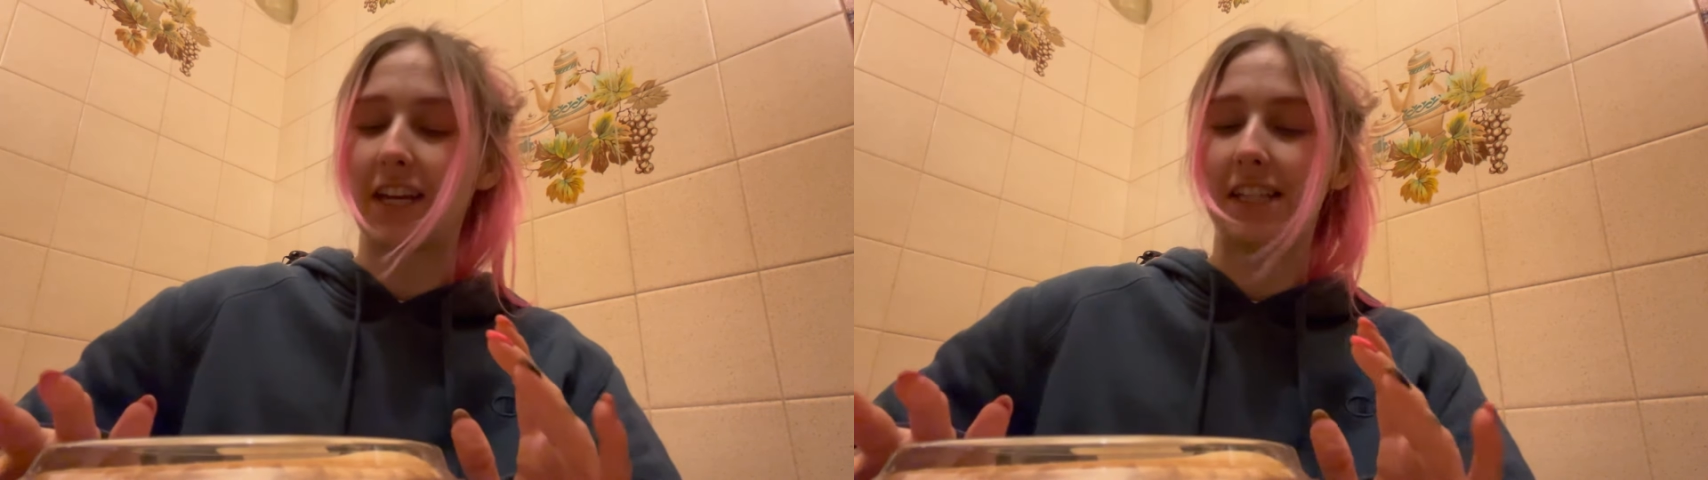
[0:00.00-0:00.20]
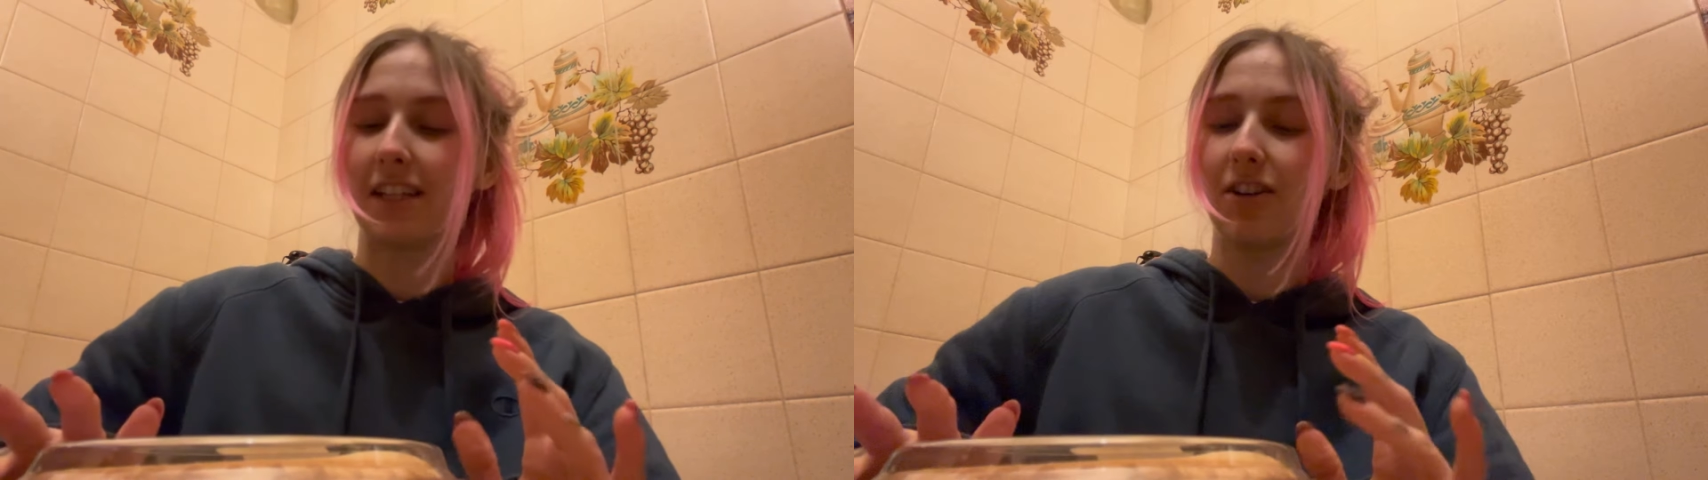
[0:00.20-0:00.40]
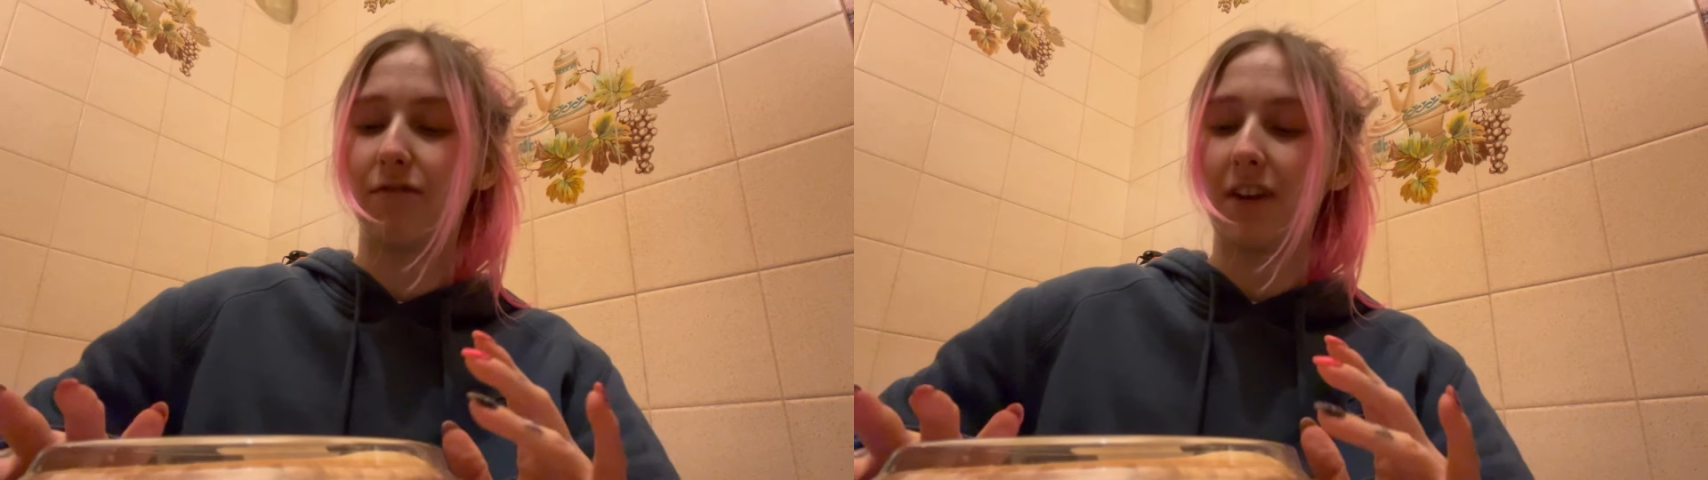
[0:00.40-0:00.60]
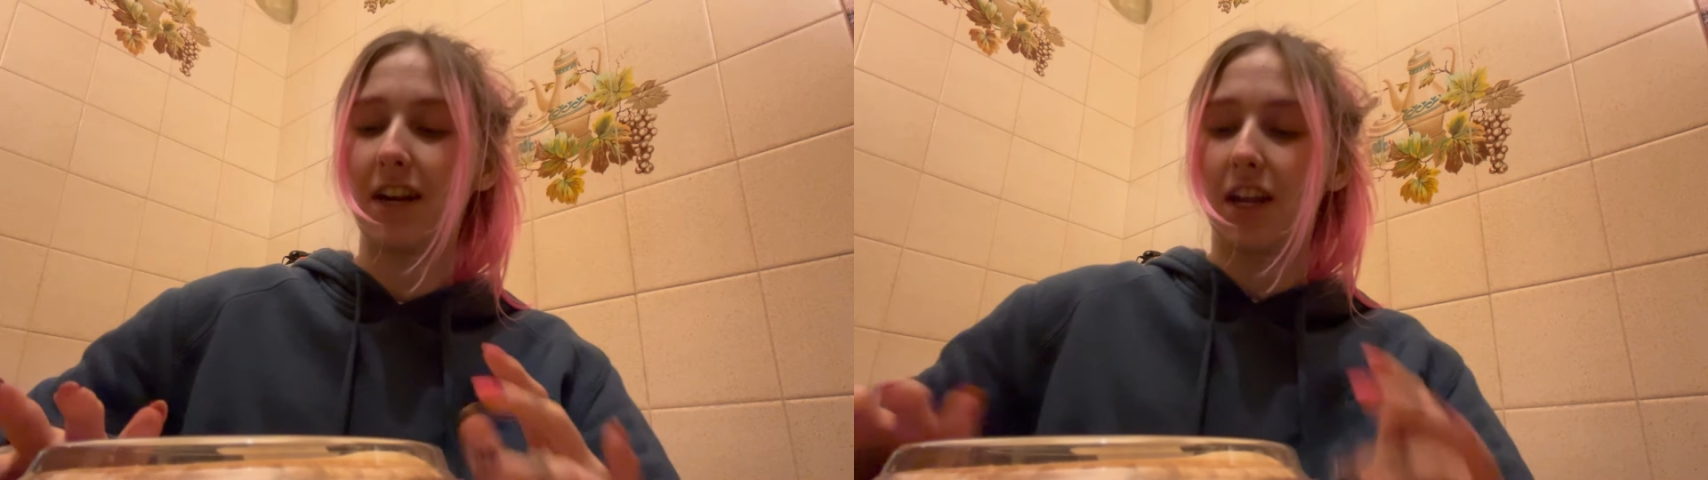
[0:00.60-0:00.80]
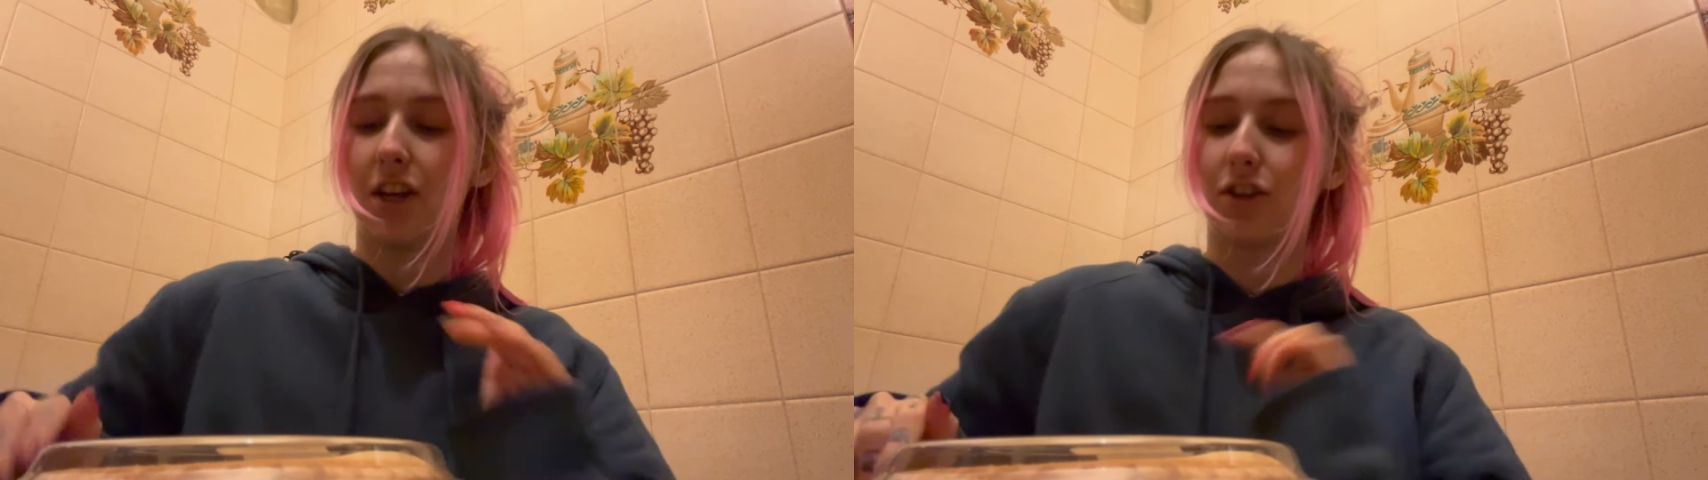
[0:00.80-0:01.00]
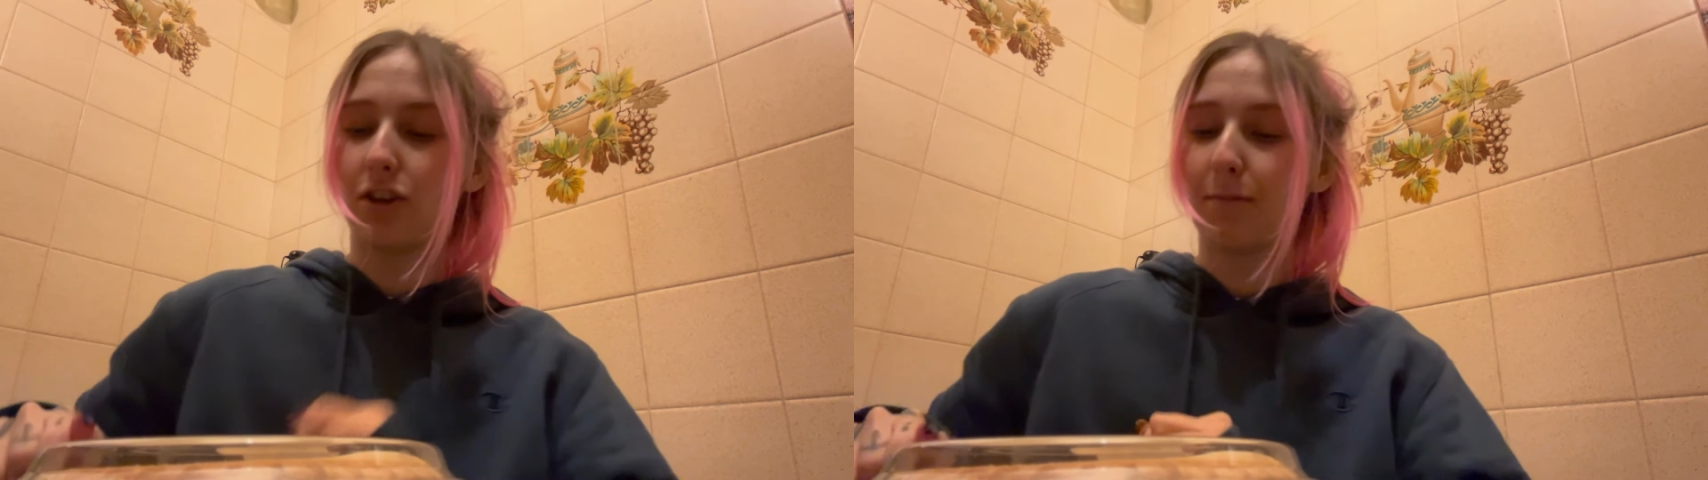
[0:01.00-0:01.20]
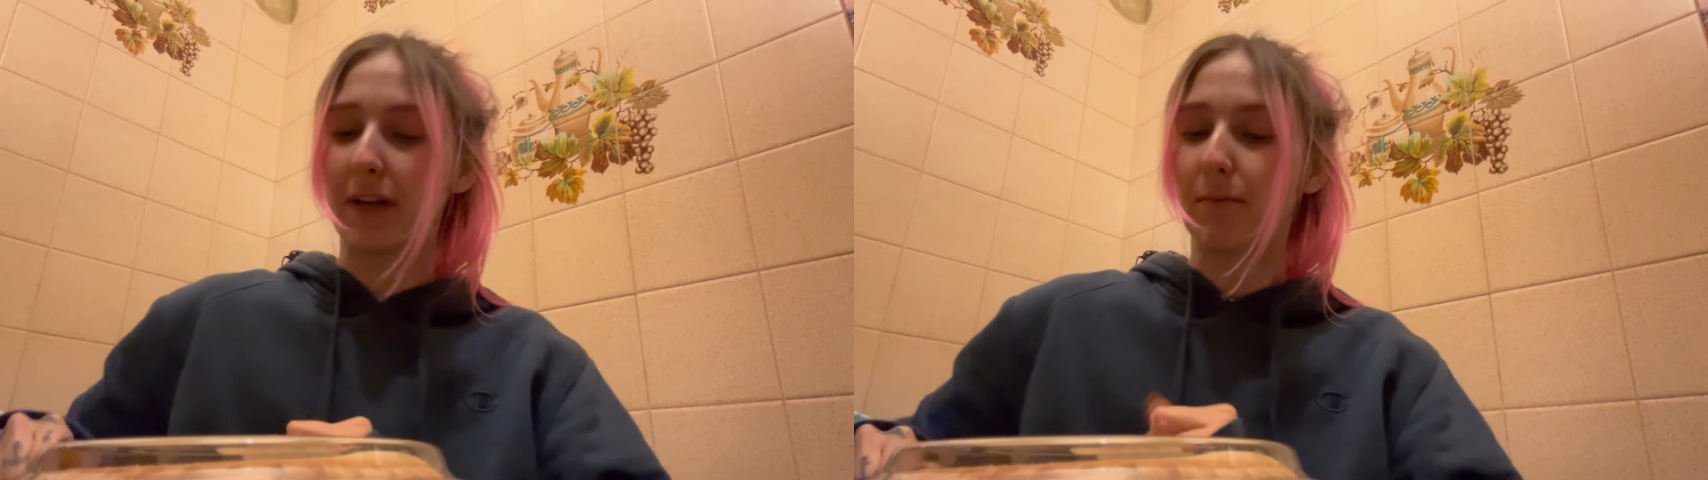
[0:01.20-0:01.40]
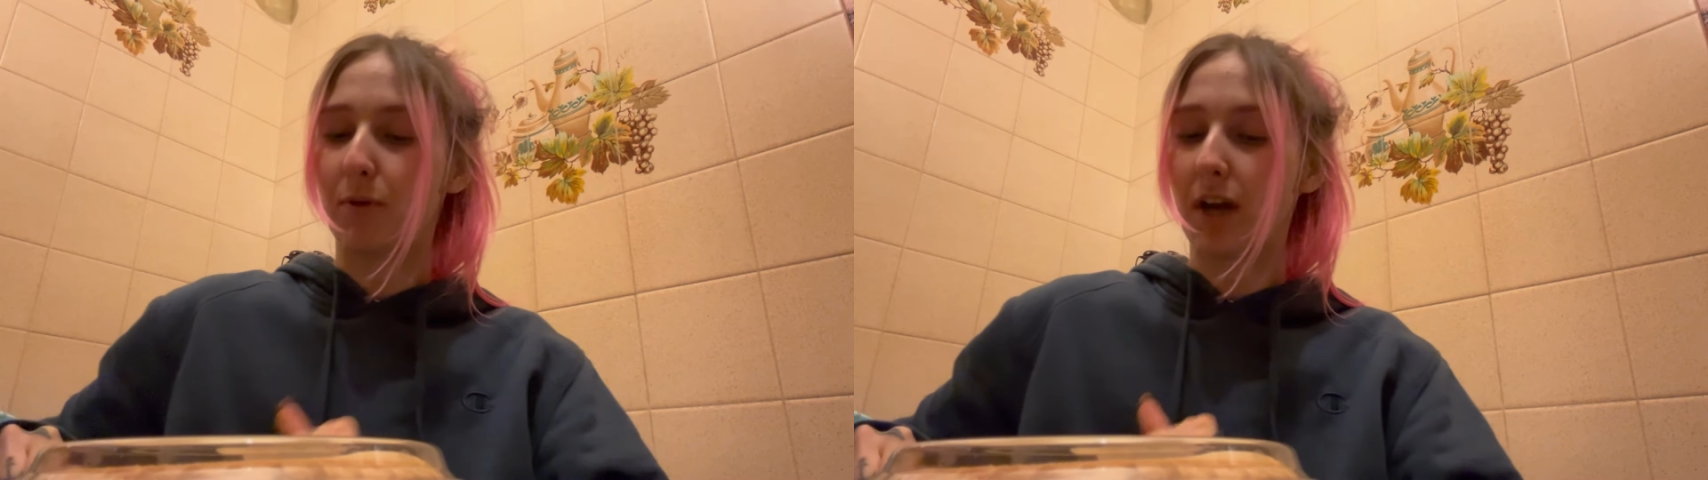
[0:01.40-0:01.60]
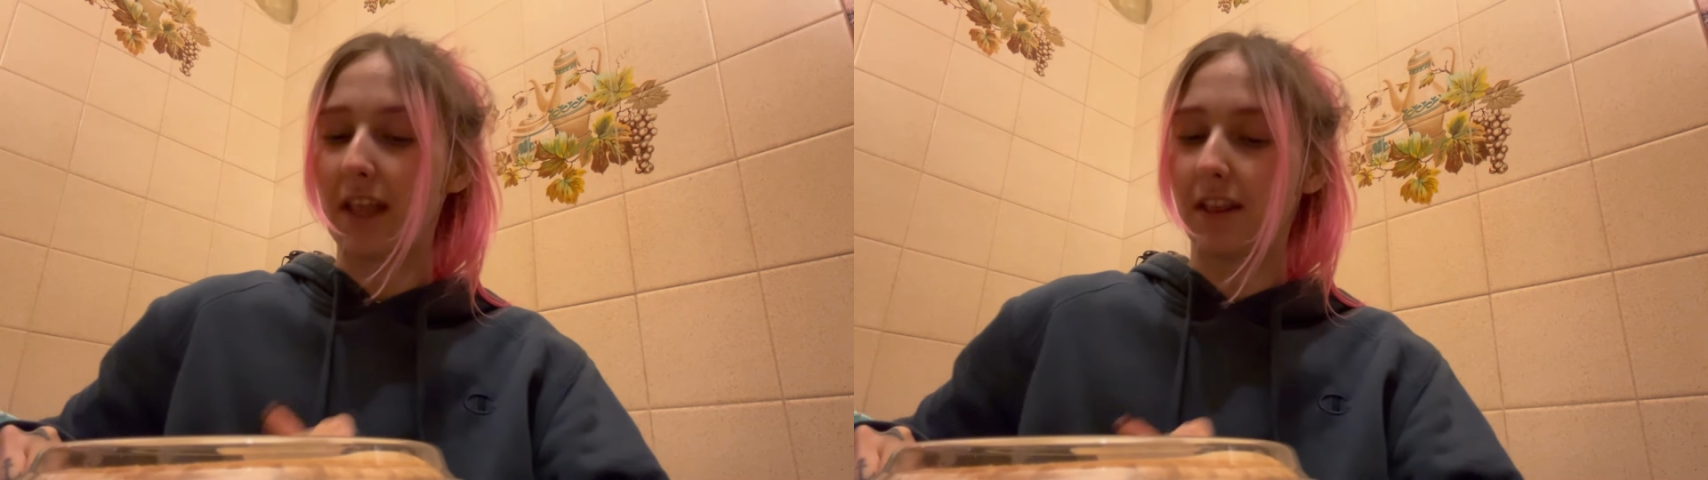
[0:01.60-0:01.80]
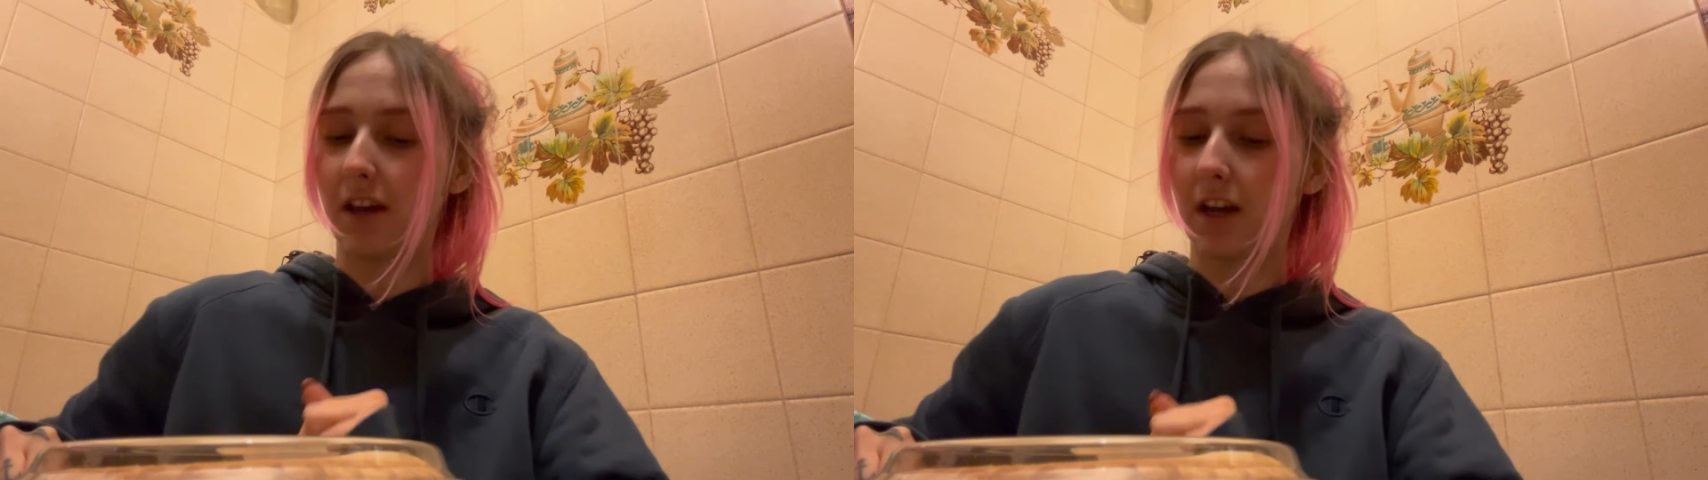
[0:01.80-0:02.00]
Reheating nothing. You better put
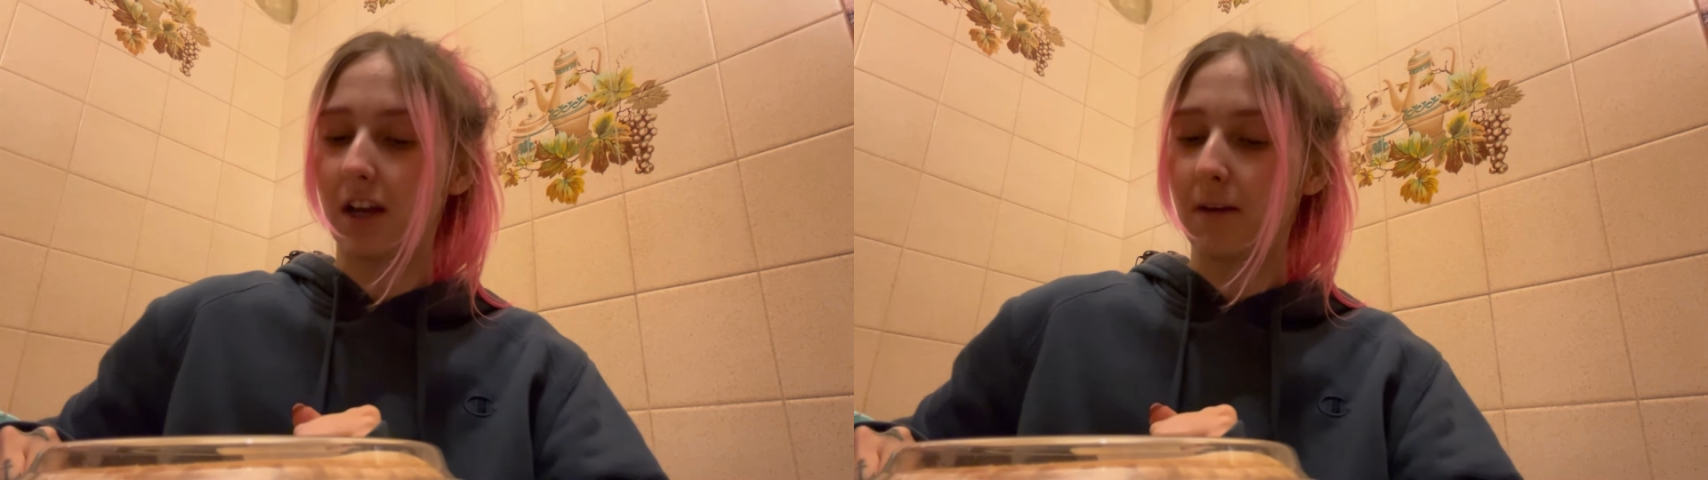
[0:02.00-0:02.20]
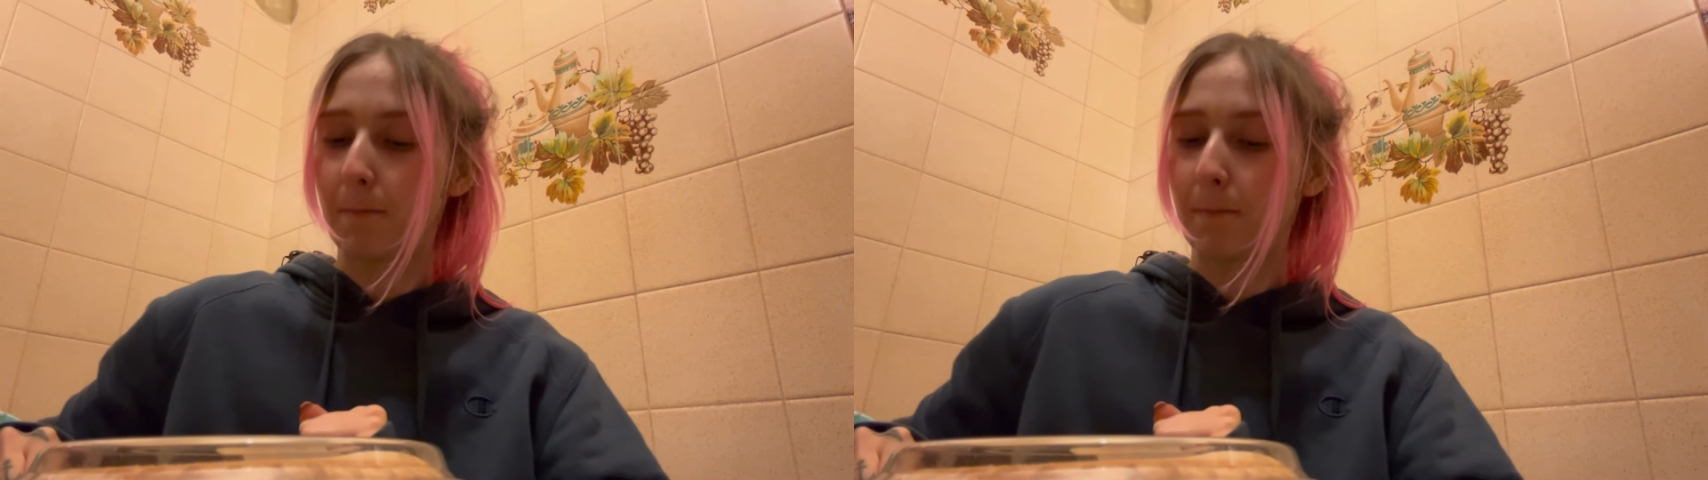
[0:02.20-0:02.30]
in there.